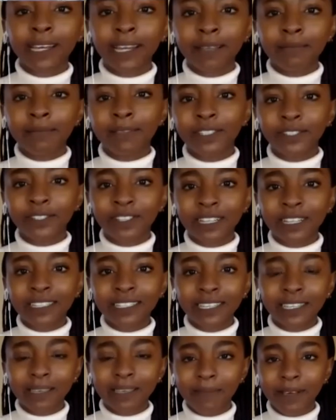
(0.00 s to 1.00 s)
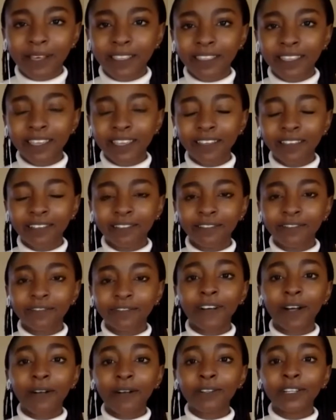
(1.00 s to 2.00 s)
name is Tracy Kimathi,
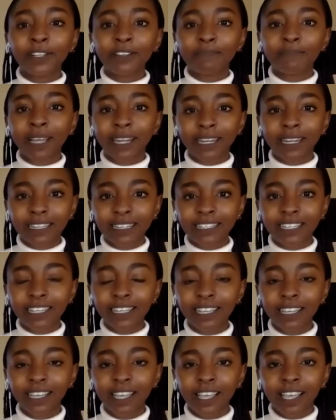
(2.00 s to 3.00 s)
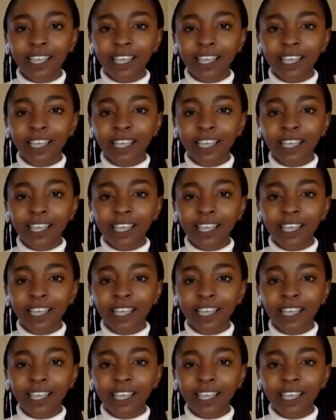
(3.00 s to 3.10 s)
founder of Baridi,